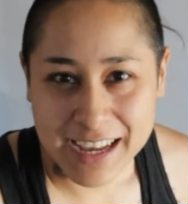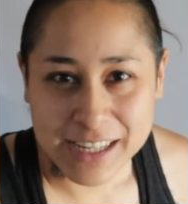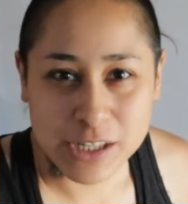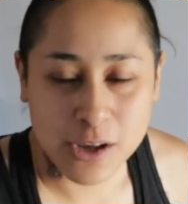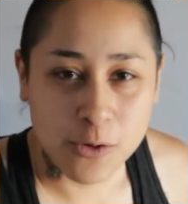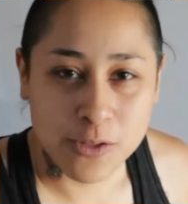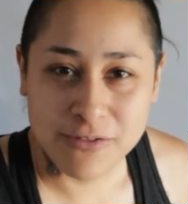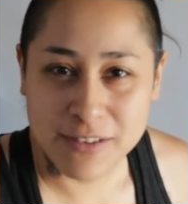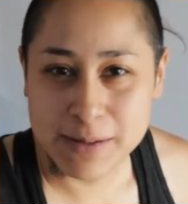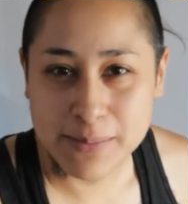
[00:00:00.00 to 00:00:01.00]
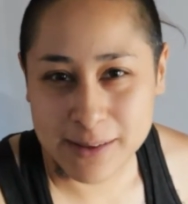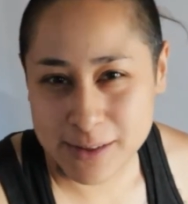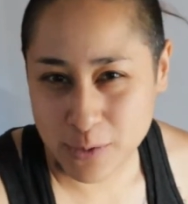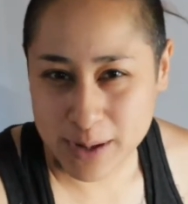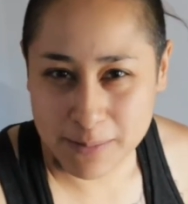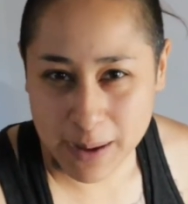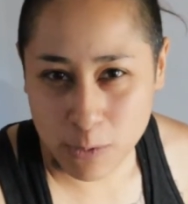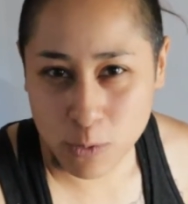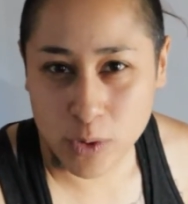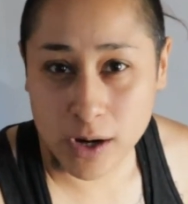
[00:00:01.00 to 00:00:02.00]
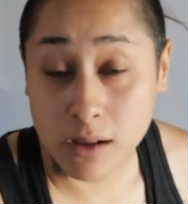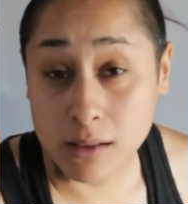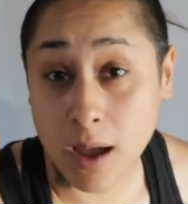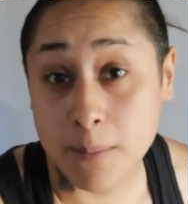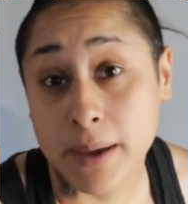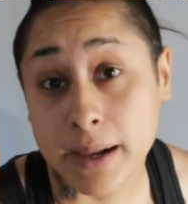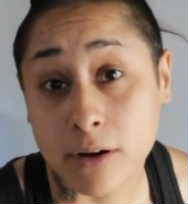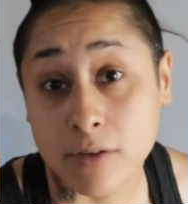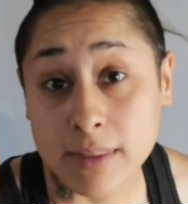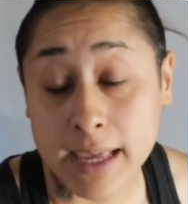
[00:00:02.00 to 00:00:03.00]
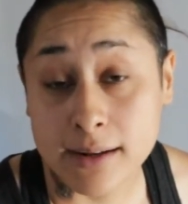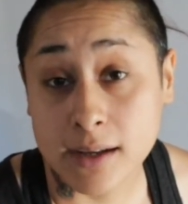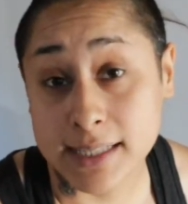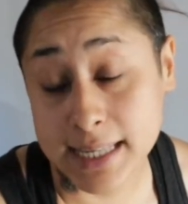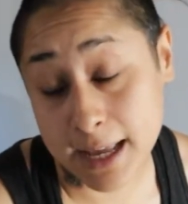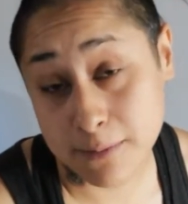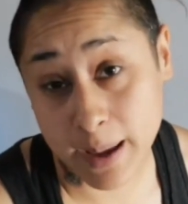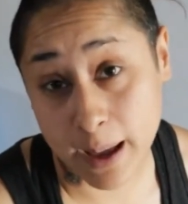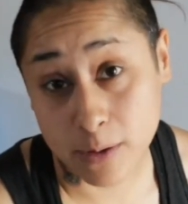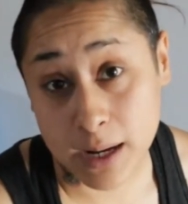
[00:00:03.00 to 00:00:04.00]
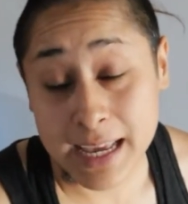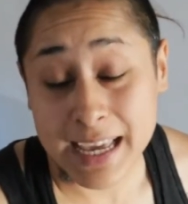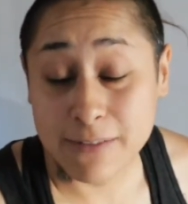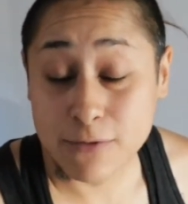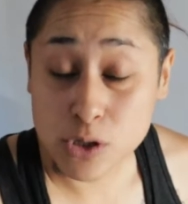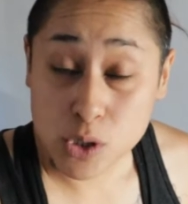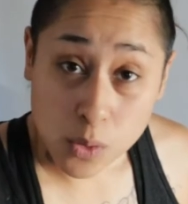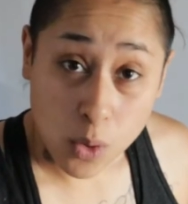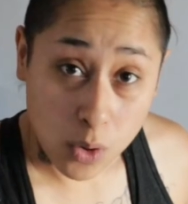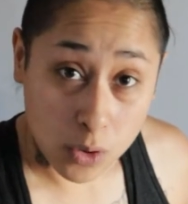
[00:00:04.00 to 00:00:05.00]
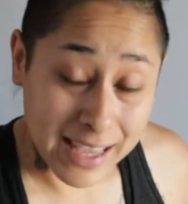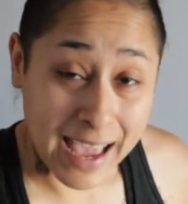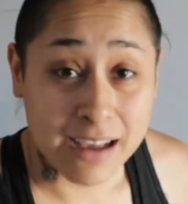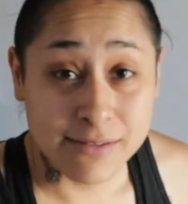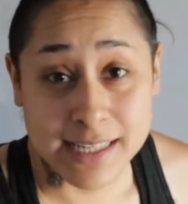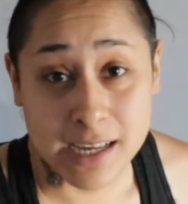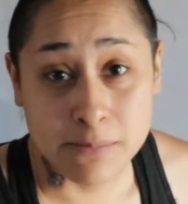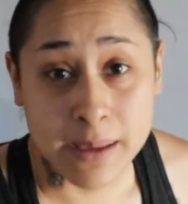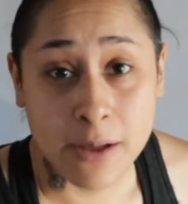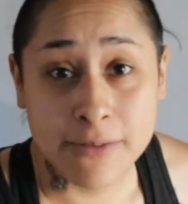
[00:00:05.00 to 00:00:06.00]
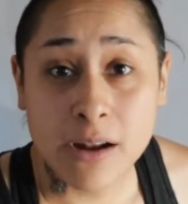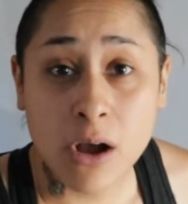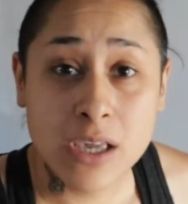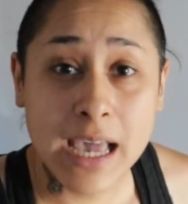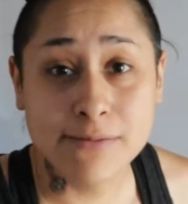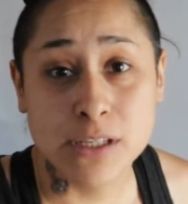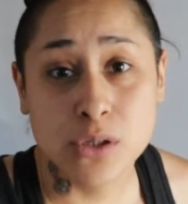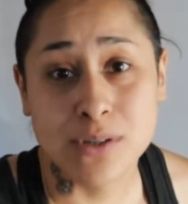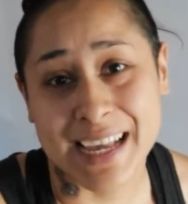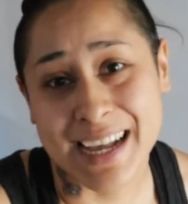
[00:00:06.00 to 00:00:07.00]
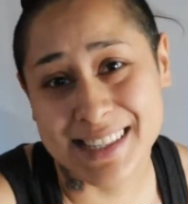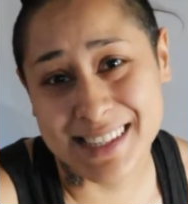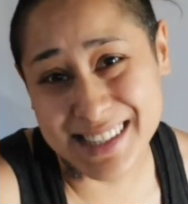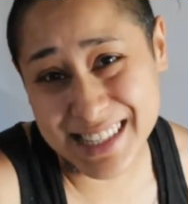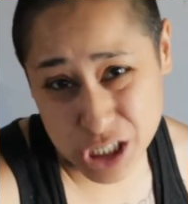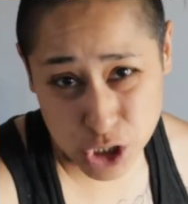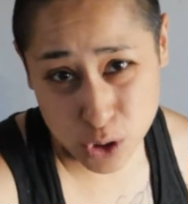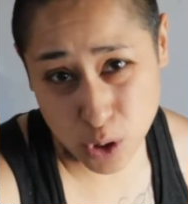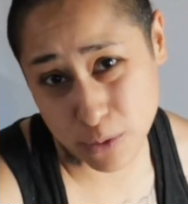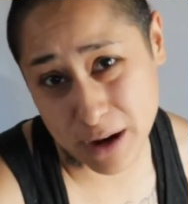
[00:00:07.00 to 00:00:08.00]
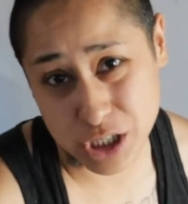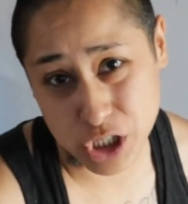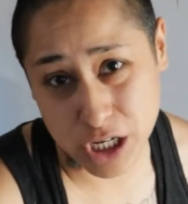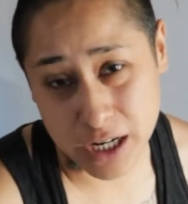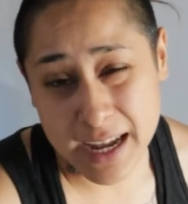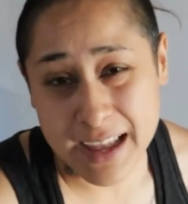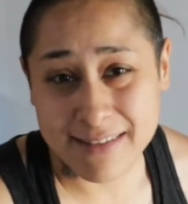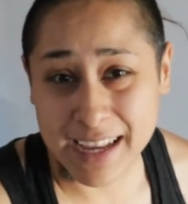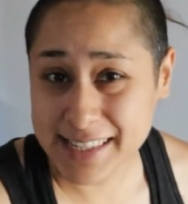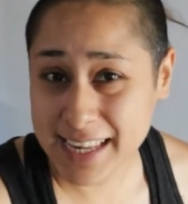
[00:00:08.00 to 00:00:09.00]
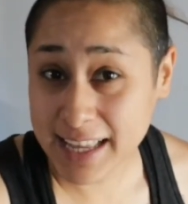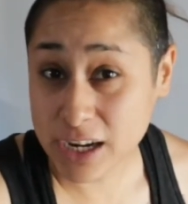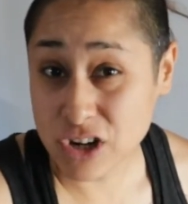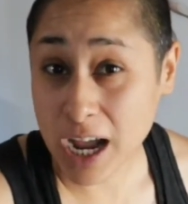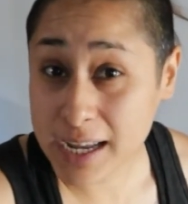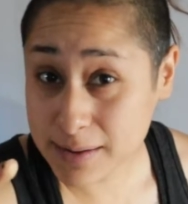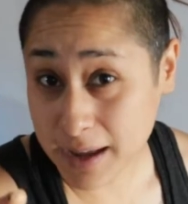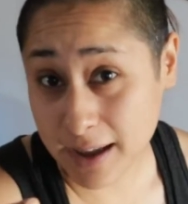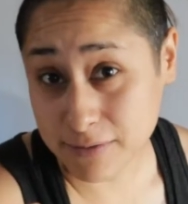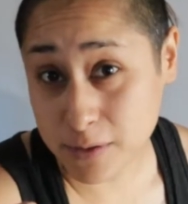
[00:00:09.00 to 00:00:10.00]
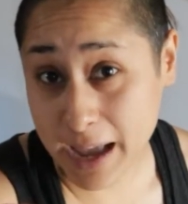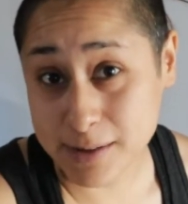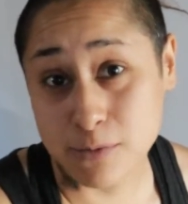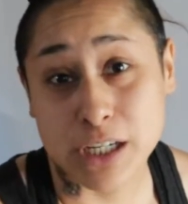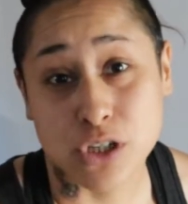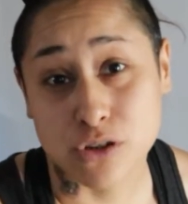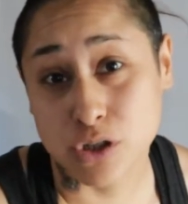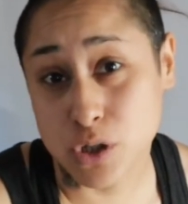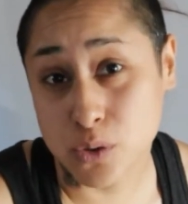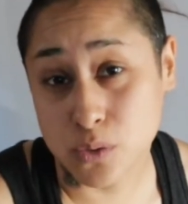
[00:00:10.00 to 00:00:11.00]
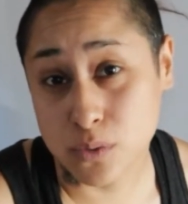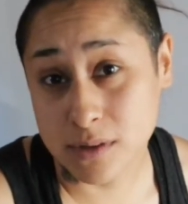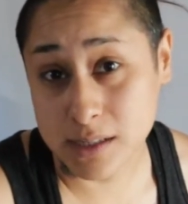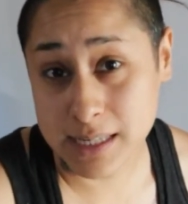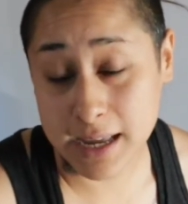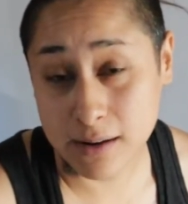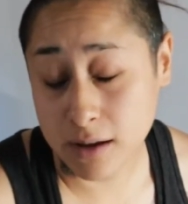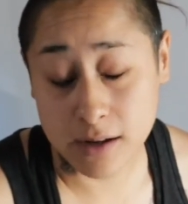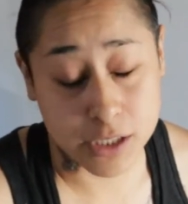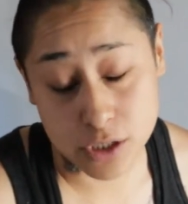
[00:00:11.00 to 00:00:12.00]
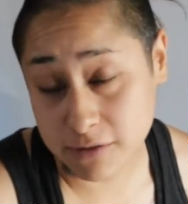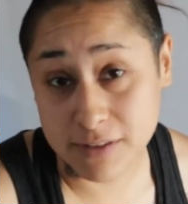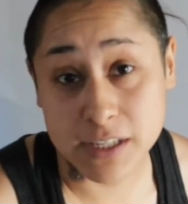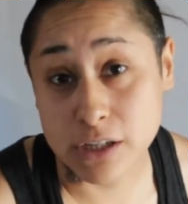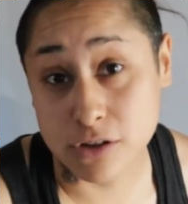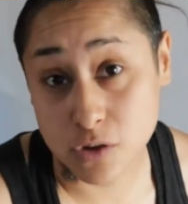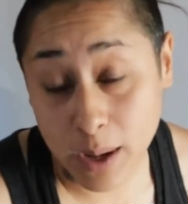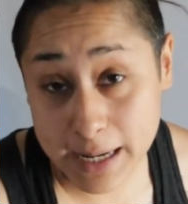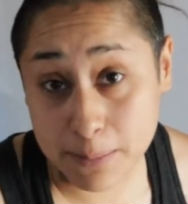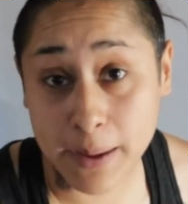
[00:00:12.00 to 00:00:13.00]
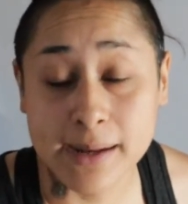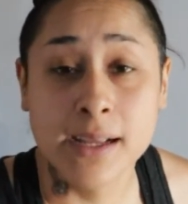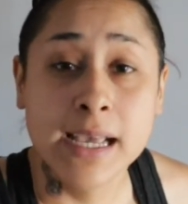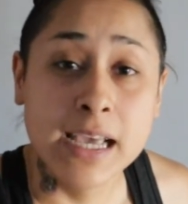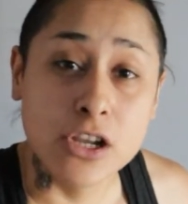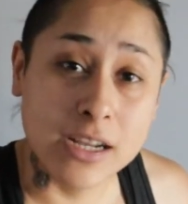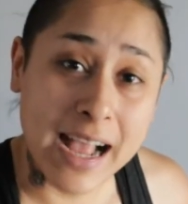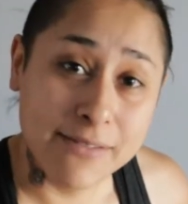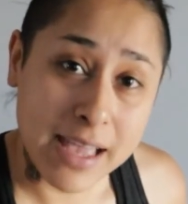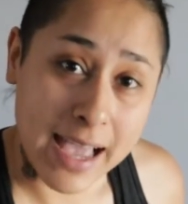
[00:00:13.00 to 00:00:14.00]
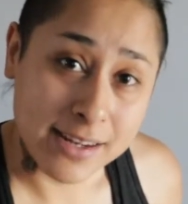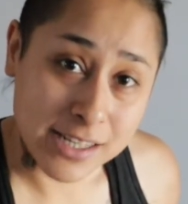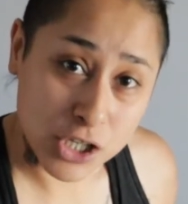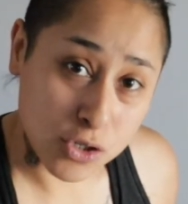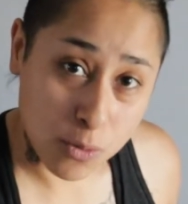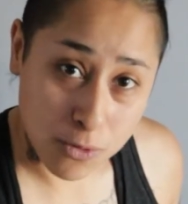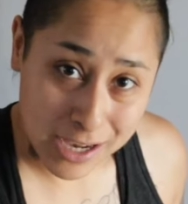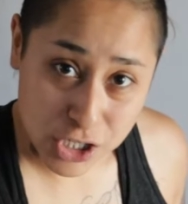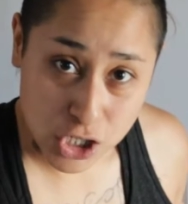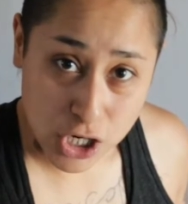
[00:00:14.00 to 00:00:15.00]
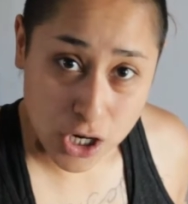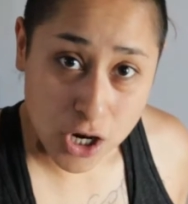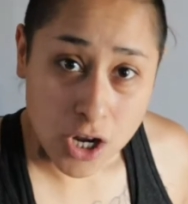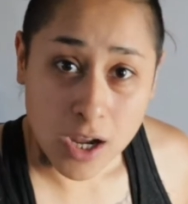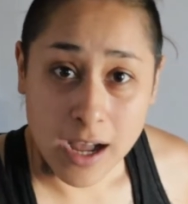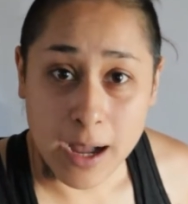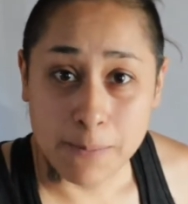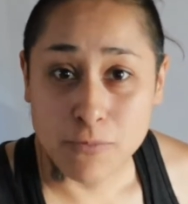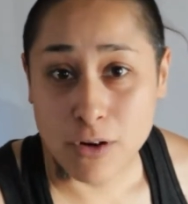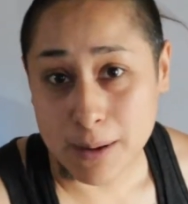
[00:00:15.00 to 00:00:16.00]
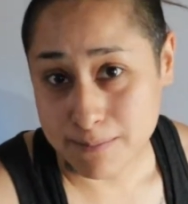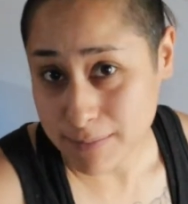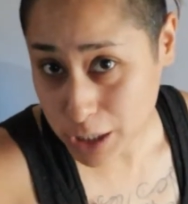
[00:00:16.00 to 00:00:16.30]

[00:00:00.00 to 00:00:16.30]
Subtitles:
So the 15-pound and 20-pound will work a lot better than a 10-pound. If you do only have a 10-pound, then all you have to do is add additional pressure. Not saying that you're not going to have to add pressure to the 15 or 20, but you're going to have to add additional pressure from